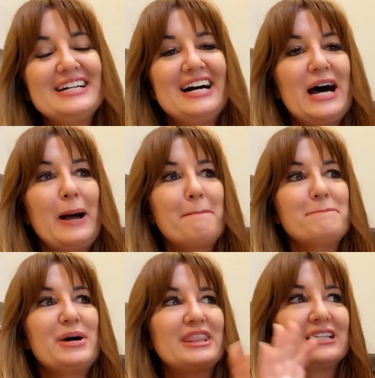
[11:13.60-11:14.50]

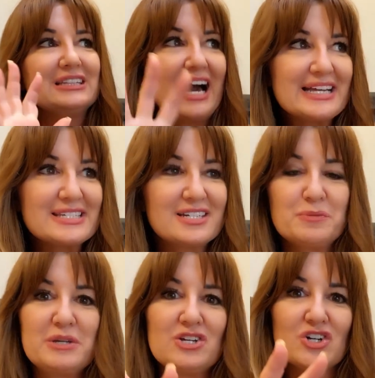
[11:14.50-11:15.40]
But the last tip
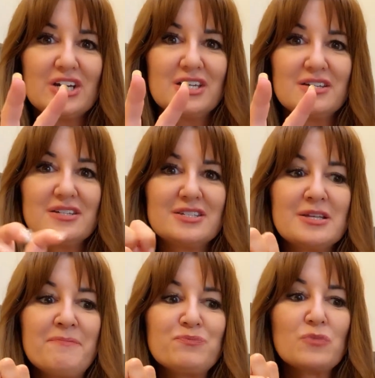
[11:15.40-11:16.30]
here is
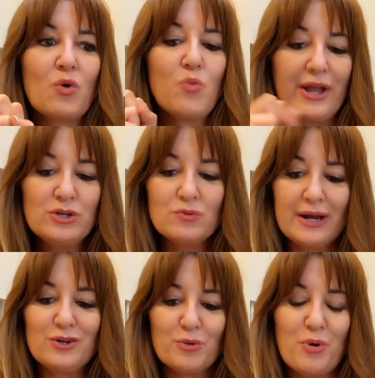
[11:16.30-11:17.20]
when you
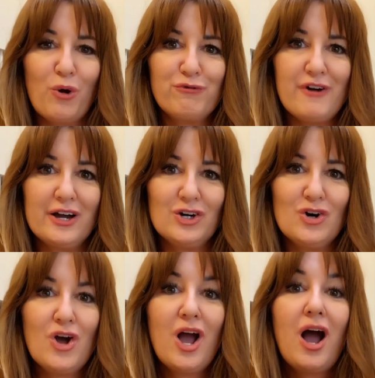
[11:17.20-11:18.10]
write your
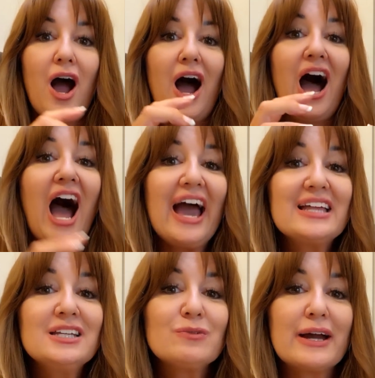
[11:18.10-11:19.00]
profile,
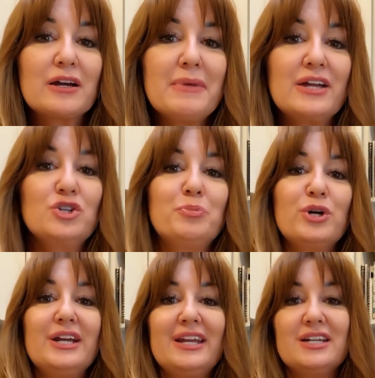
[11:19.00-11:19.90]
highly recommend you put
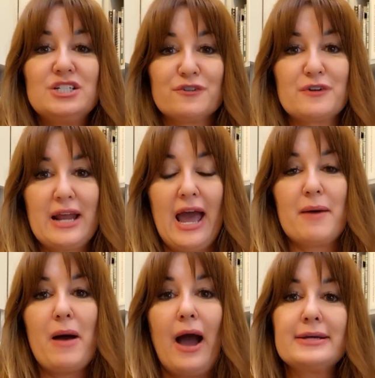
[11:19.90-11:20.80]
it in a different
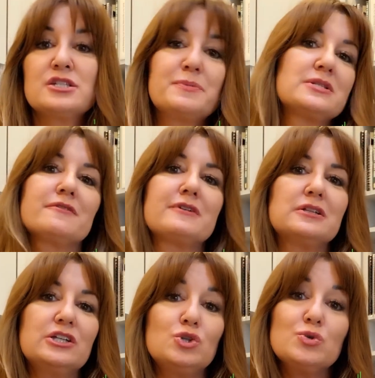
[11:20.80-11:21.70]
app. I
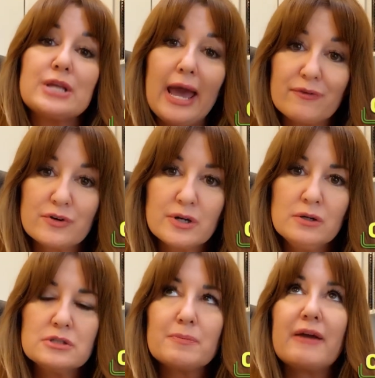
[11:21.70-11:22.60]
specifically use
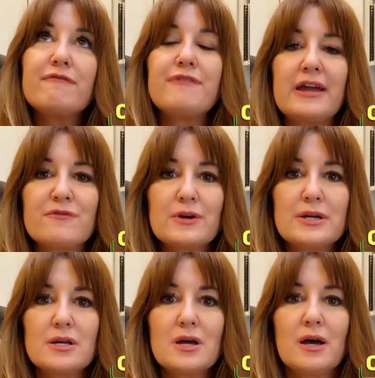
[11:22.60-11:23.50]
Evernote, it's my
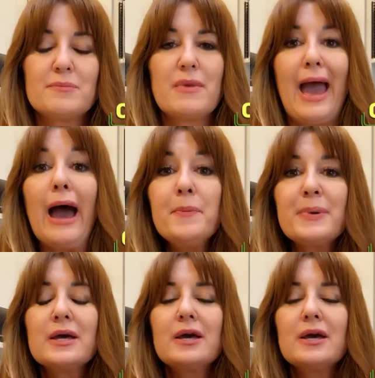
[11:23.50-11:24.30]
favorite app